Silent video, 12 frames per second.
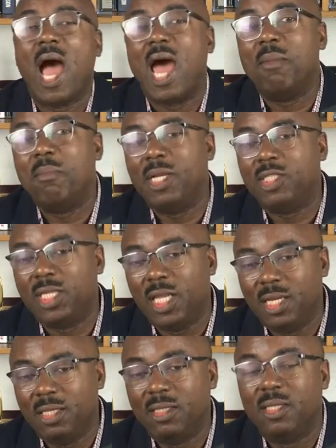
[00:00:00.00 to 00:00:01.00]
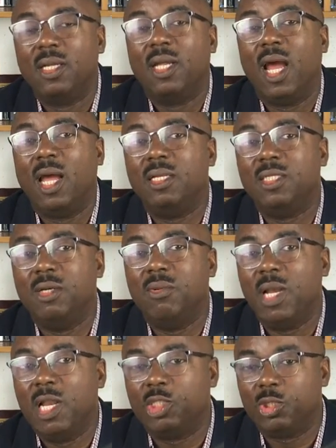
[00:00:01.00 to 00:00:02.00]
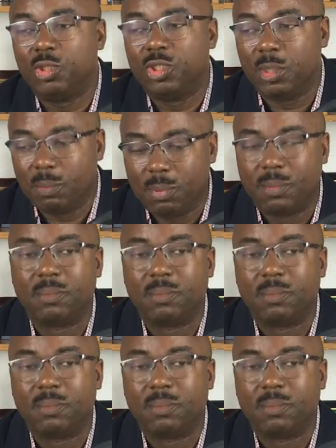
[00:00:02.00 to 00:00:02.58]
and maintain the relationship.